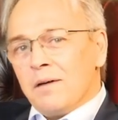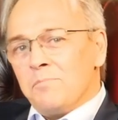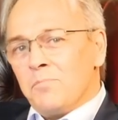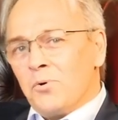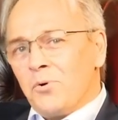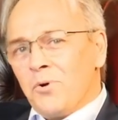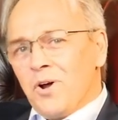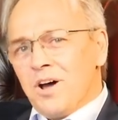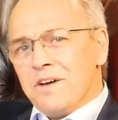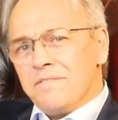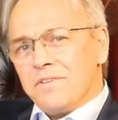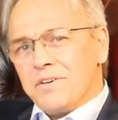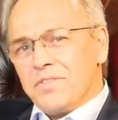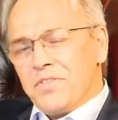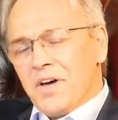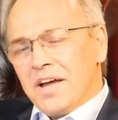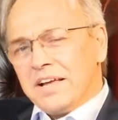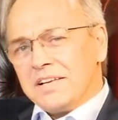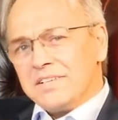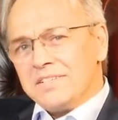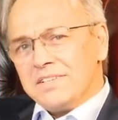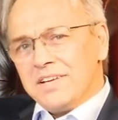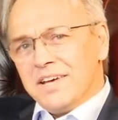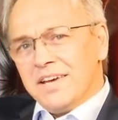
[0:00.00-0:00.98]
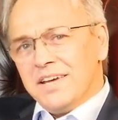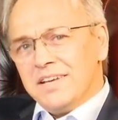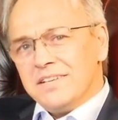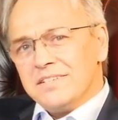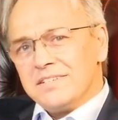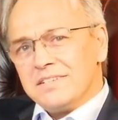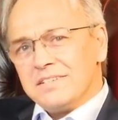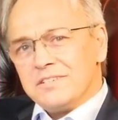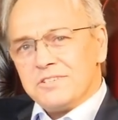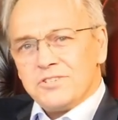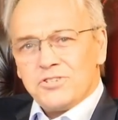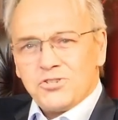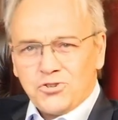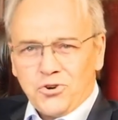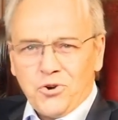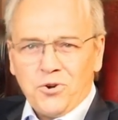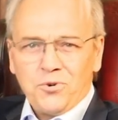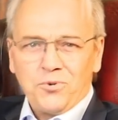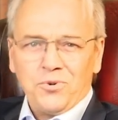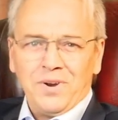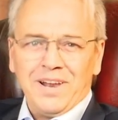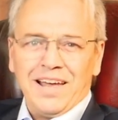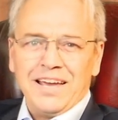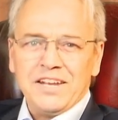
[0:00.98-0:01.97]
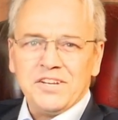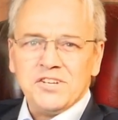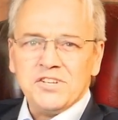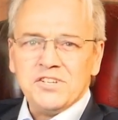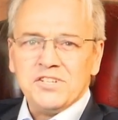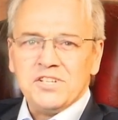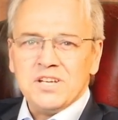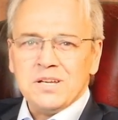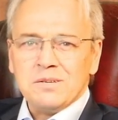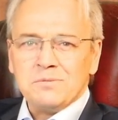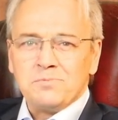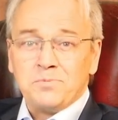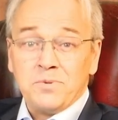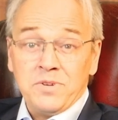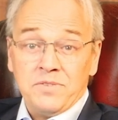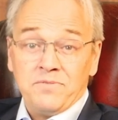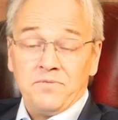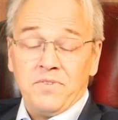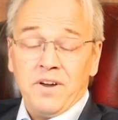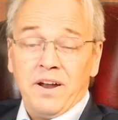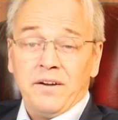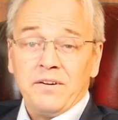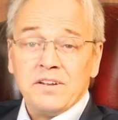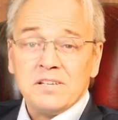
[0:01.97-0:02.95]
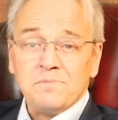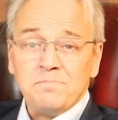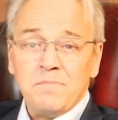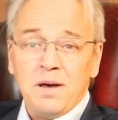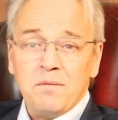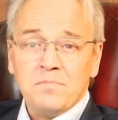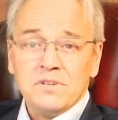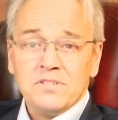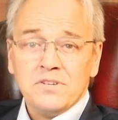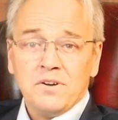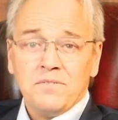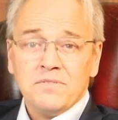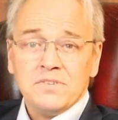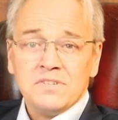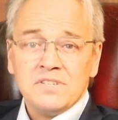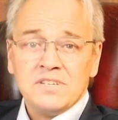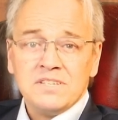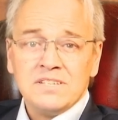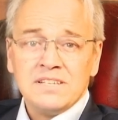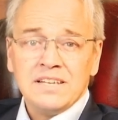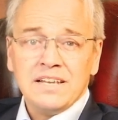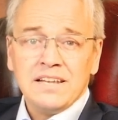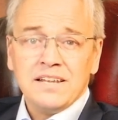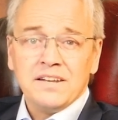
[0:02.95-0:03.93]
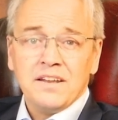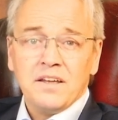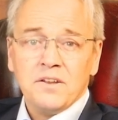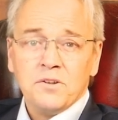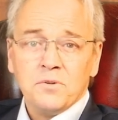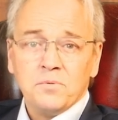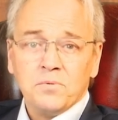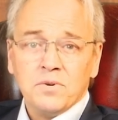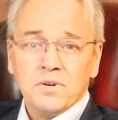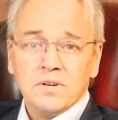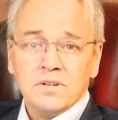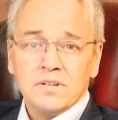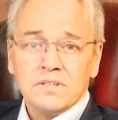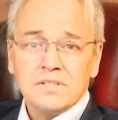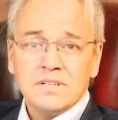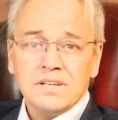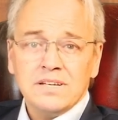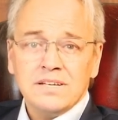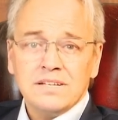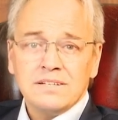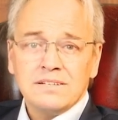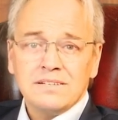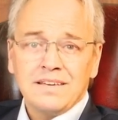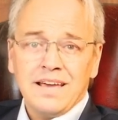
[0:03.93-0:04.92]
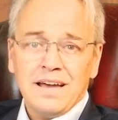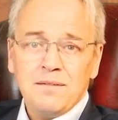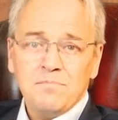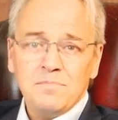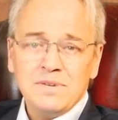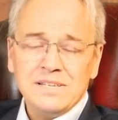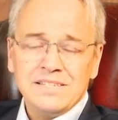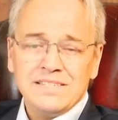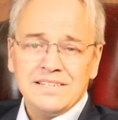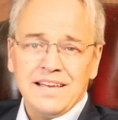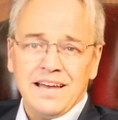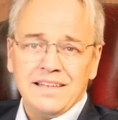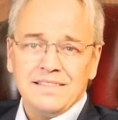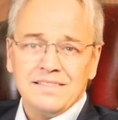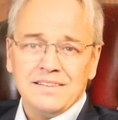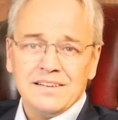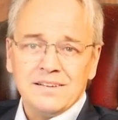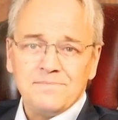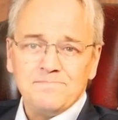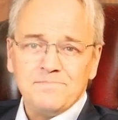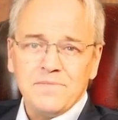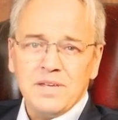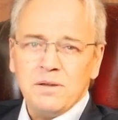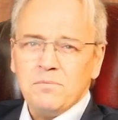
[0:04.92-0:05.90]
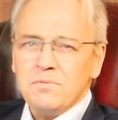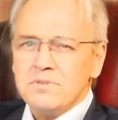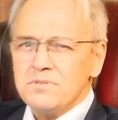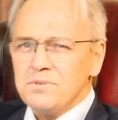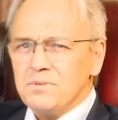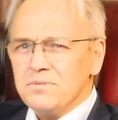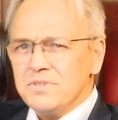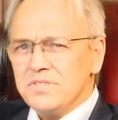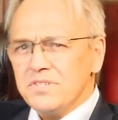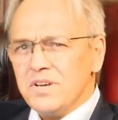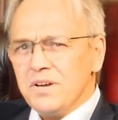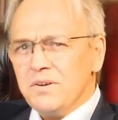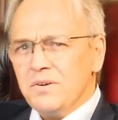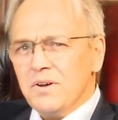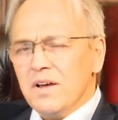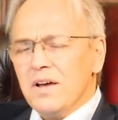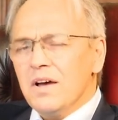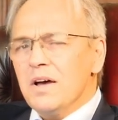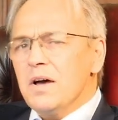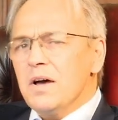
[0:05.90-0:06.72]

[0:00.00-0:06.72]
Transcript: And moreover, thanks to his strong relationships with various members of the Sicilian underworld, it can be said that he was also